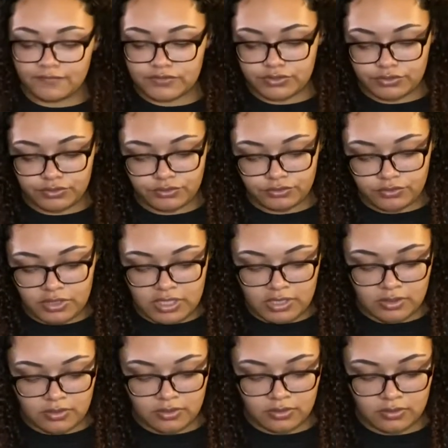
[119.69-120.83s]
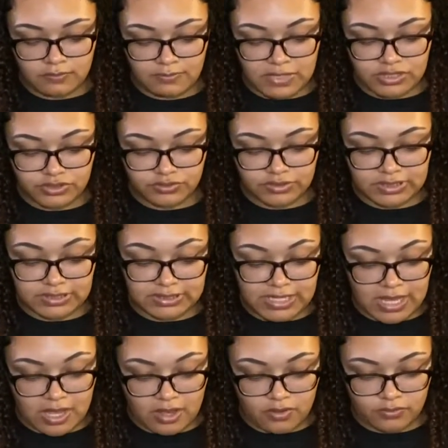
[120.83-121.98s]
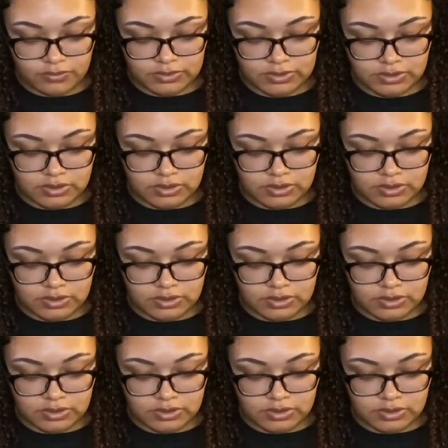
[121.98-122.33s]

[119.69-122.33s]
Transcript: to measure these out.